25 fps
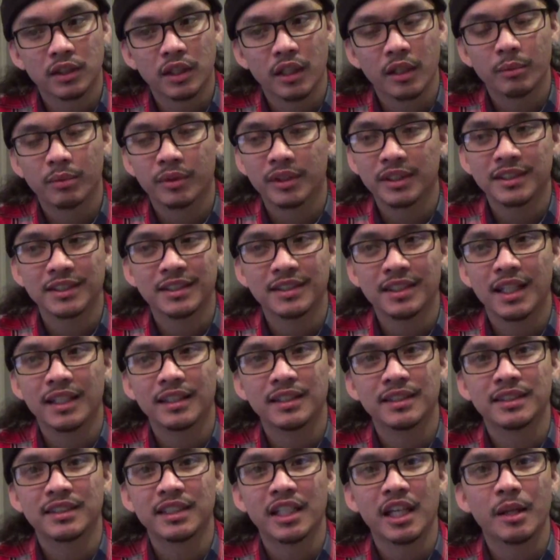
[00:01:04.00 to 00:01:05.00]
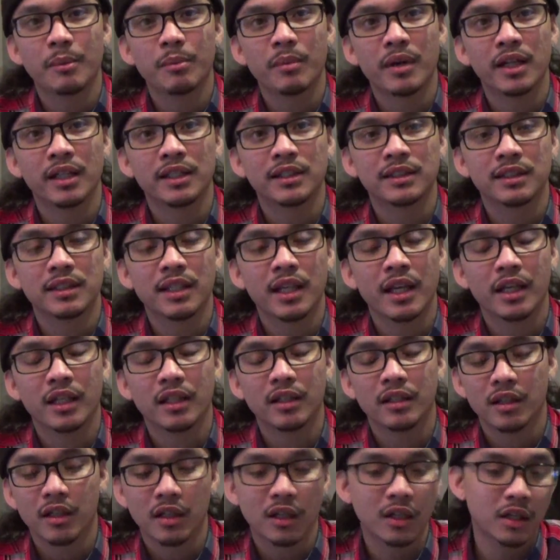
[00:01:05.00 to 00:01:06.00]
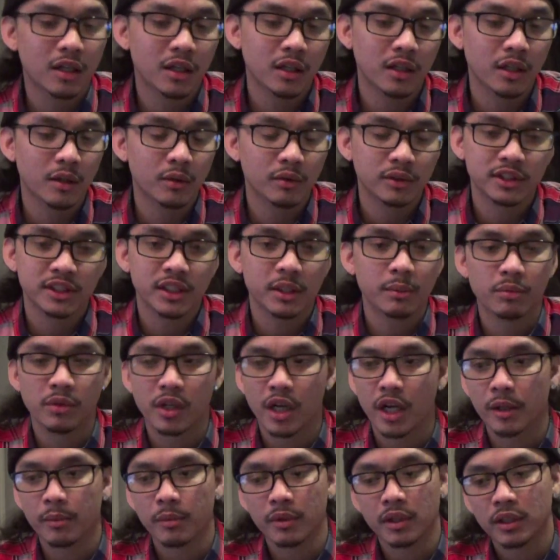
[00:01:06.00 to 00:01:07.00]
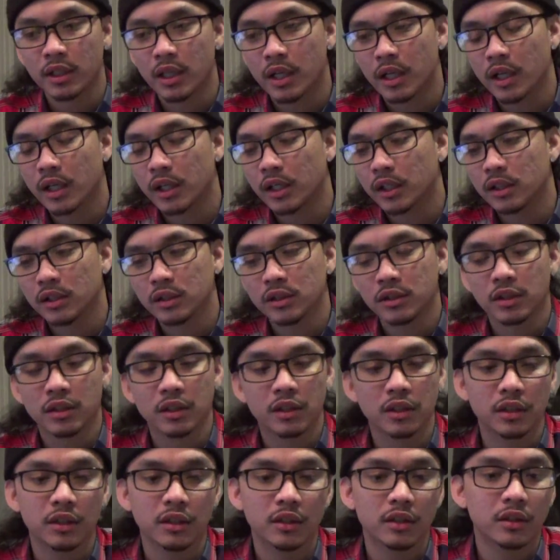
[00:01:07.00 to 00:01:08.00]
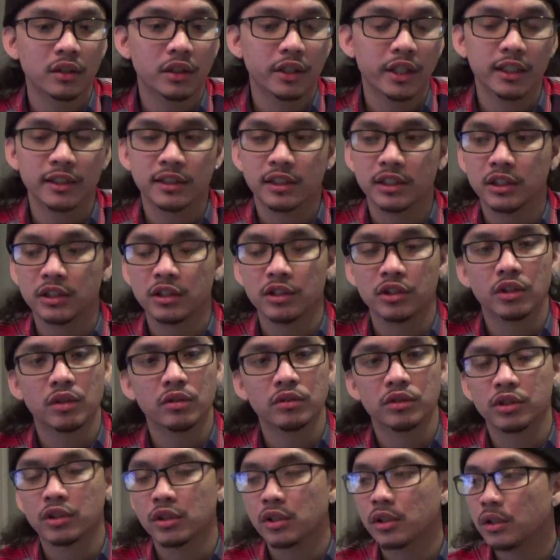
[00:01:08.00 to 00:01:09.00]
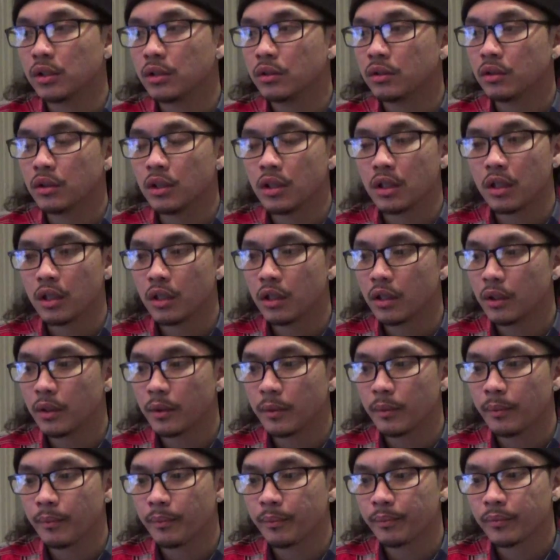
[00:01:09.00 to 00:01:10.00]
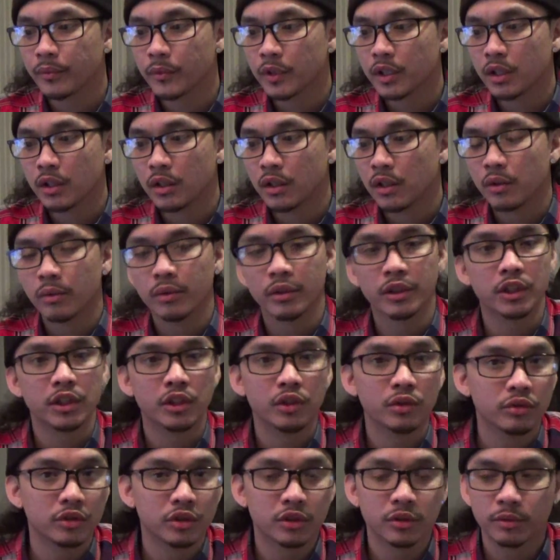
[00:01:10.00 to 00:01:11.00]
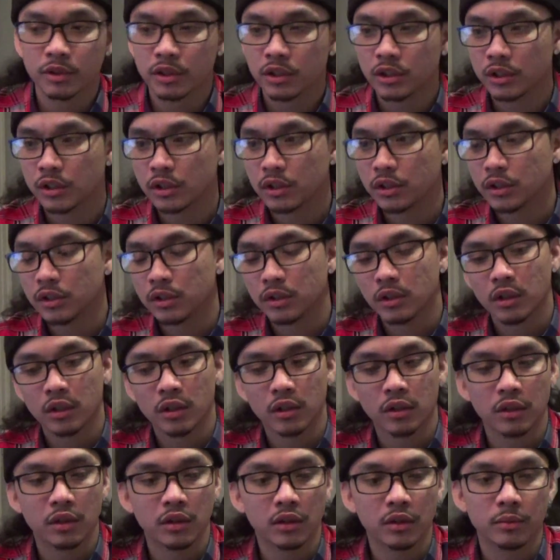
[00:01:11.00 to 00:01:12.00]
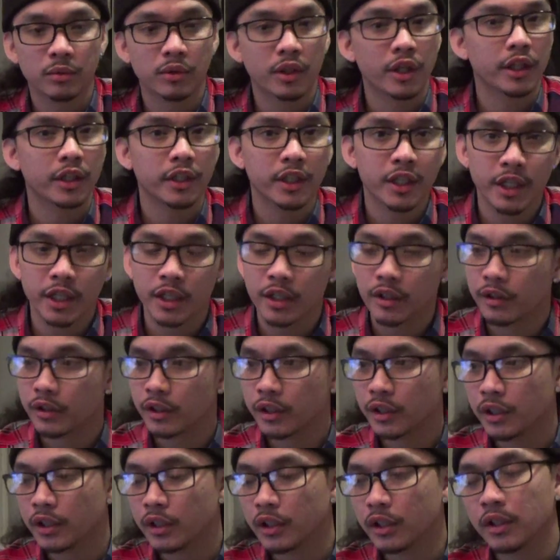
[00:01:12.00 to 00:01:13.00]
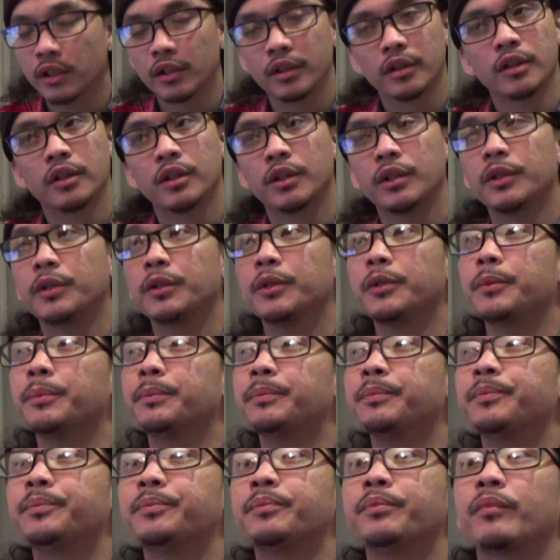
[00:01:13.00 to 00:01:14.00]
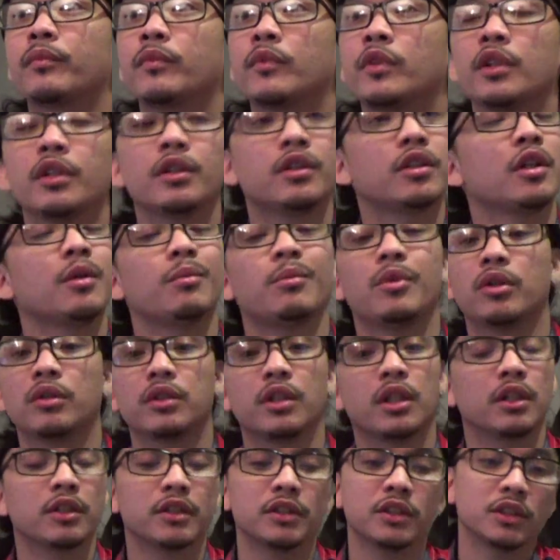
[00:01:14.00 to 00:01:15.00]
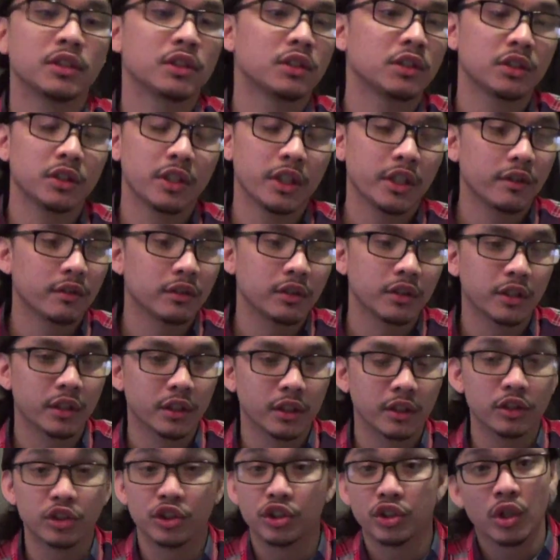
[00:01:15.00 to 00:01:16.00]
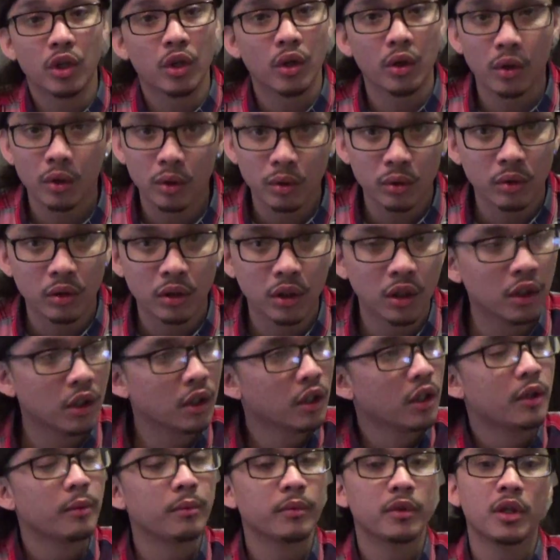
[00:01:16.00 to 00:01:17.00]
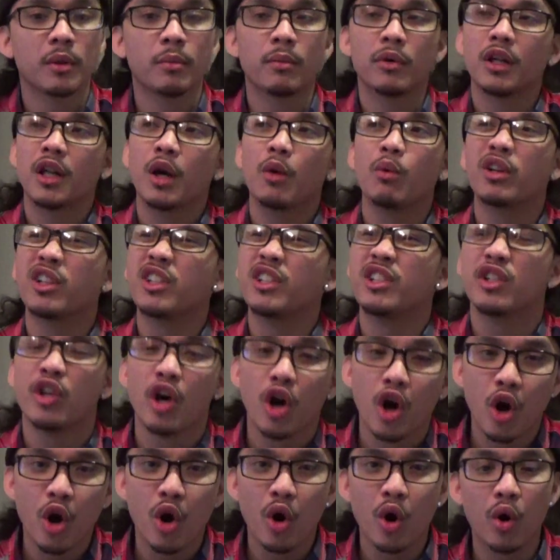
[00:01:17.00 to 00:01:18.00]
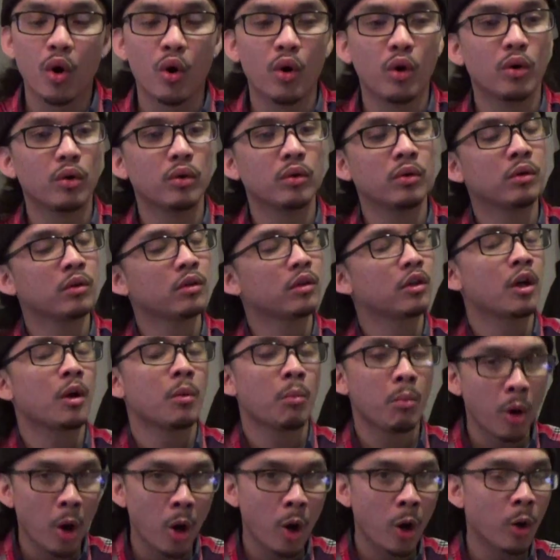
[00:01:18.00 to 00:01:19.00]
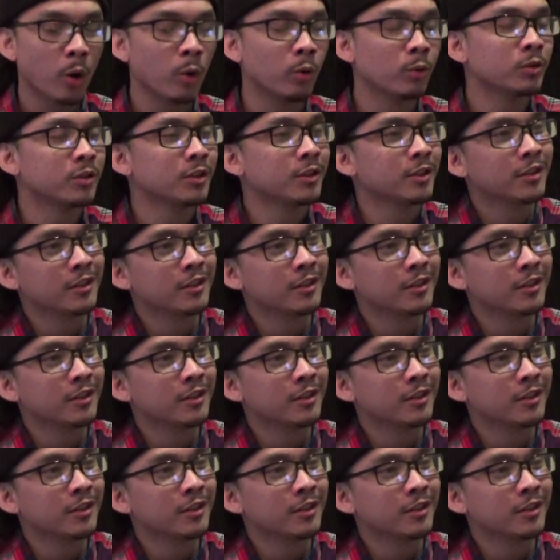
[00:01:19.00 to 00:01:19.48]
like, but it's not the same as like I want to say Brian McKnight, Casey JoJo, Wendy Houston, Mariah Carey. Yeah, come on now, just everything. Joe, come on, I want to know. Come on.